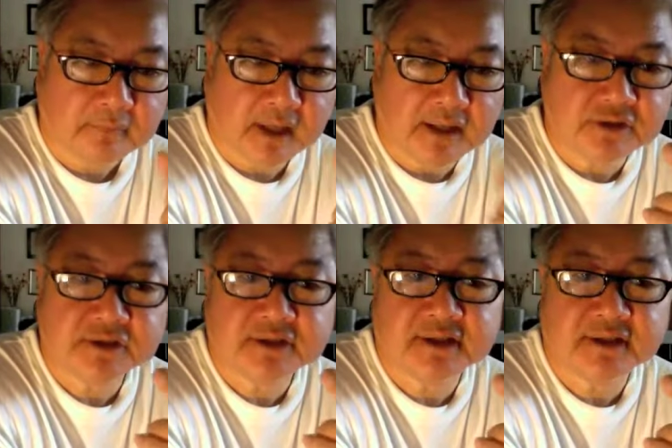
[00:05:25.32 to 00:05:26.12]
And you
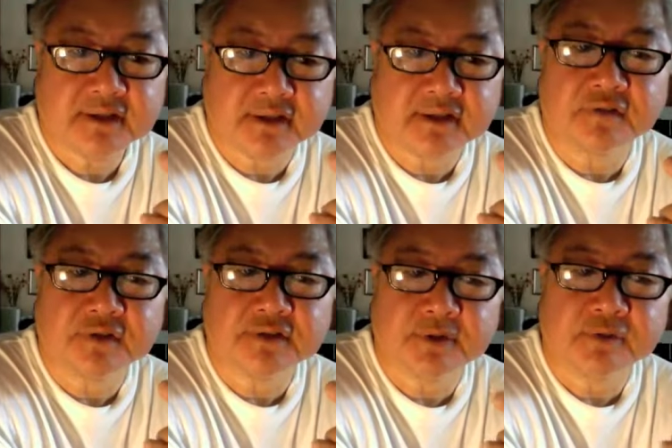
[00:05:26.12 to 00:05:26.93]
see the
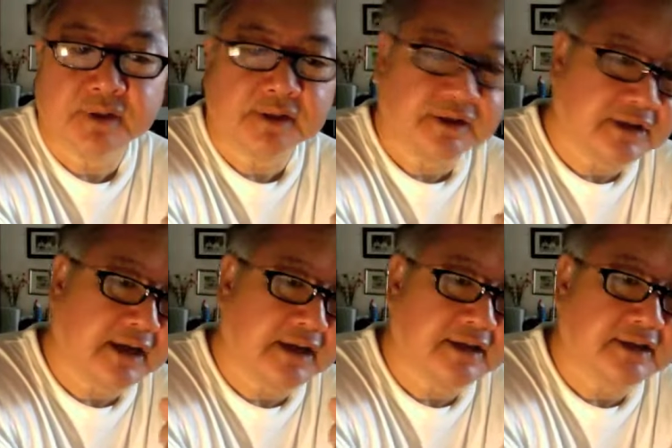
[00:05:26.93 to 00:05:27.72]
difference between the
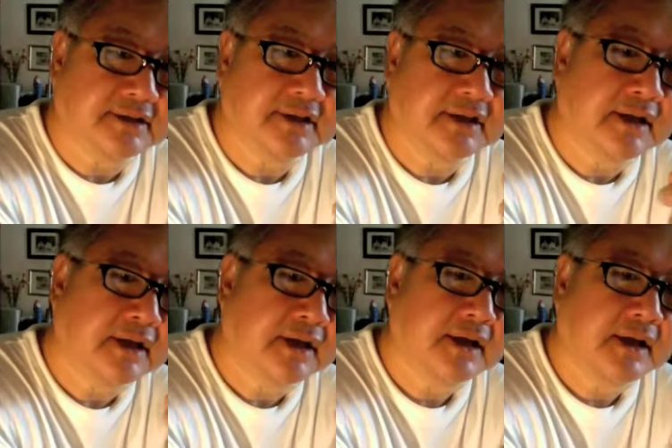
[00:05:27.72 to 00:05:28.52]
Chinese
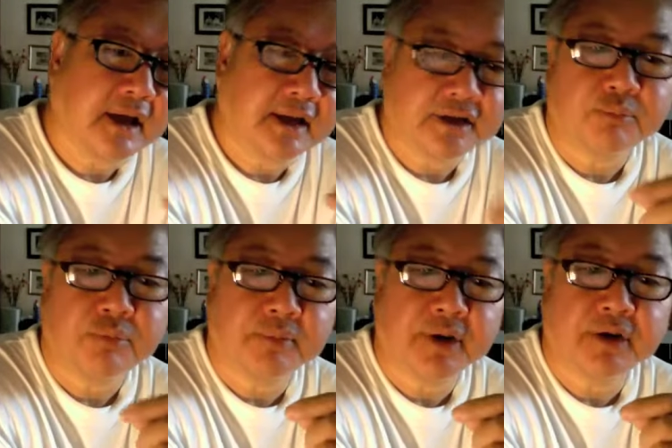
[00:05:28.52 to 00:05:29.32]
and the
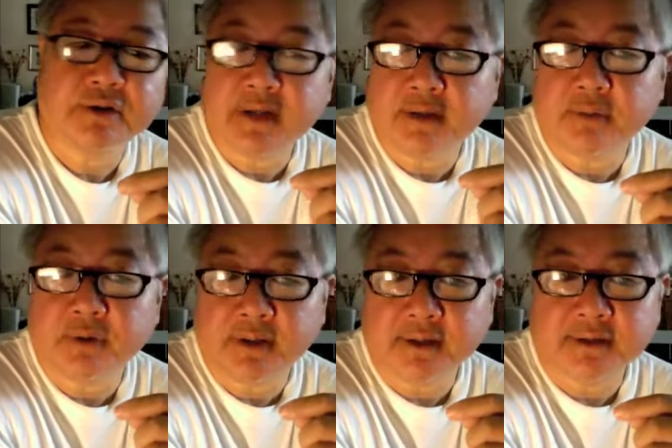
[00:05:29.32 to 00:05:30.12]
premier table
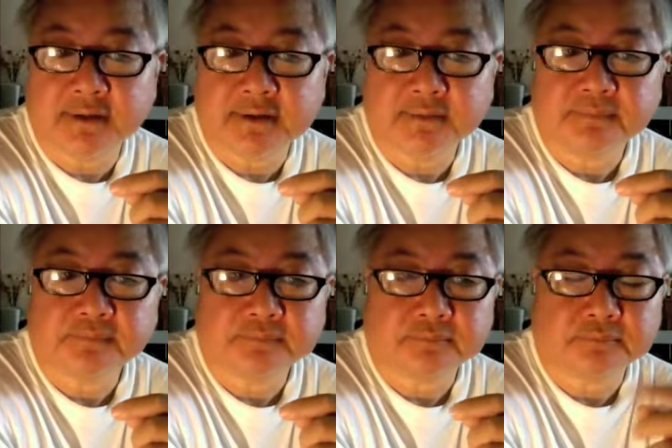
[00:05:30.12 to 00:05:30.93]
linens,
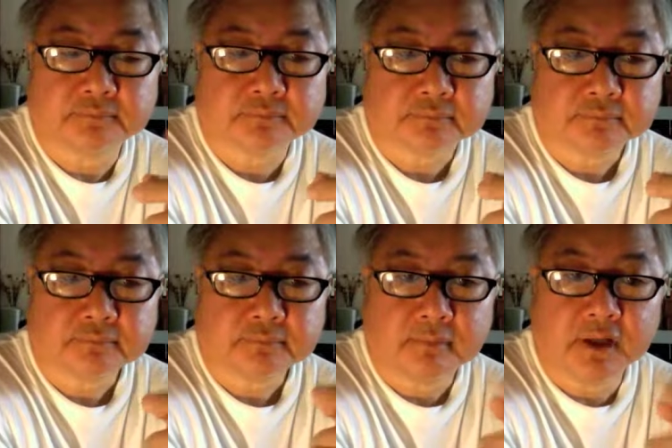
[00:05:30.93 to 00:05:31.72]

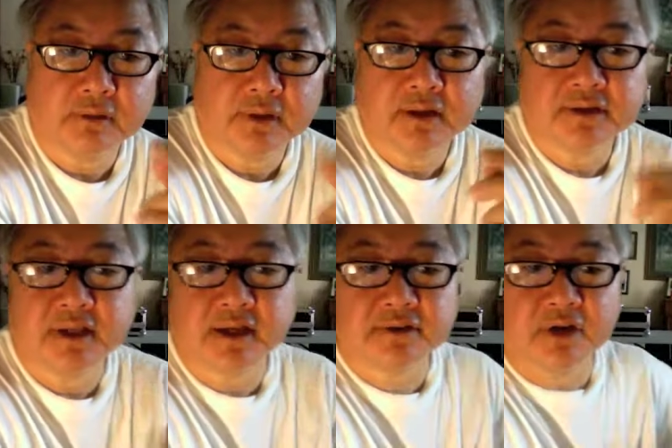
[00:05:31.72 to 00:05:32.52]
what it looks
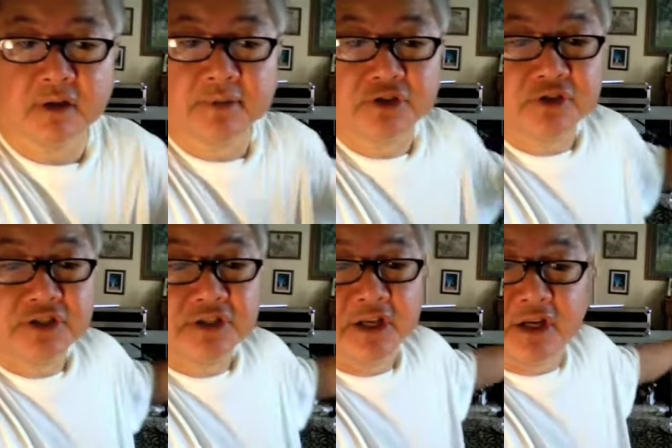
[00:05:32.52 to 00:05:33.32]
like. So I'll be
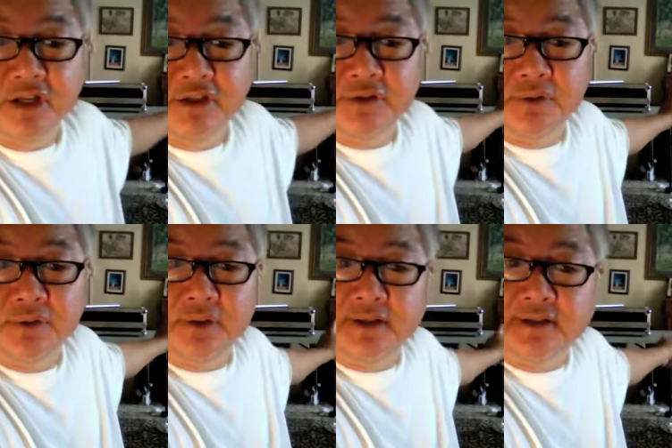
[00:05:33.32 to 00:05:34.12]
stretching it onto
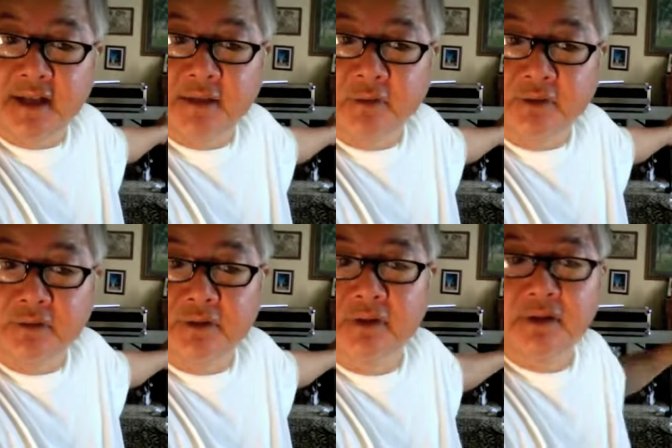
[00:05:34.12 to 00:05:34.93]
this table,
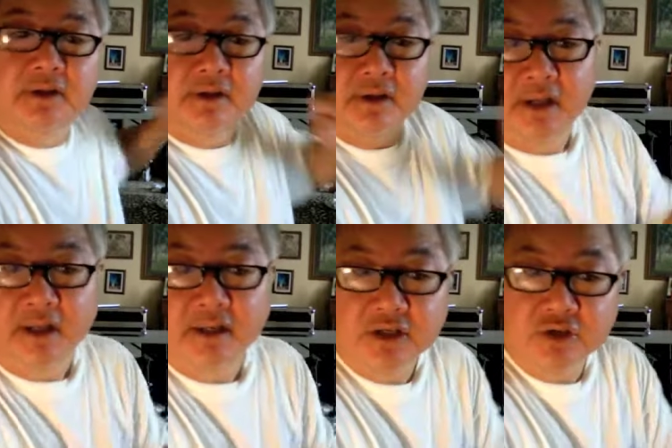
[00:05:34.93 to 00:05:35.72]

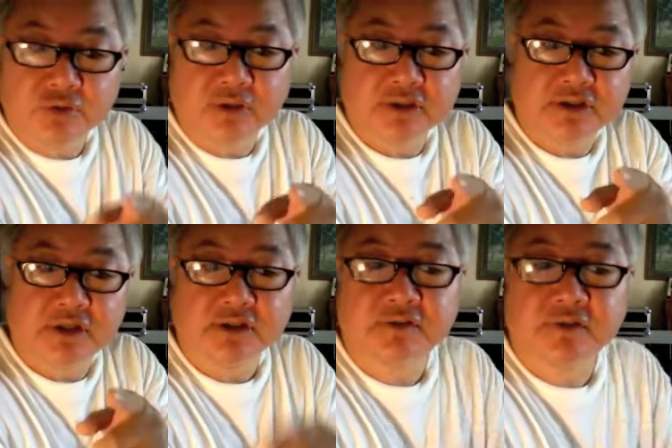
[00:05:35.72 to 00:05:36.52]
and then you can
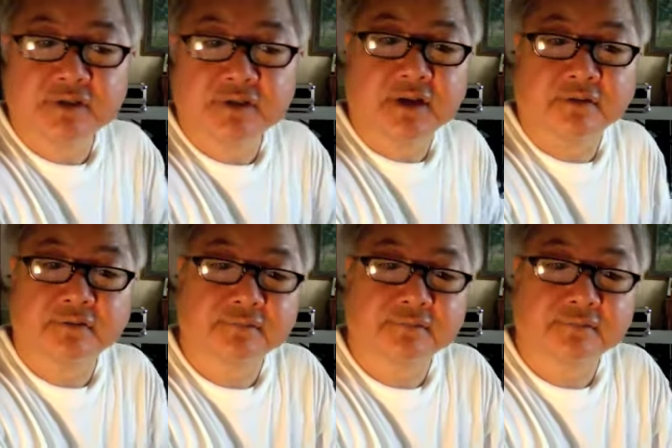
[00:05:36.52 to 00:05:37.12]
judge for yourself.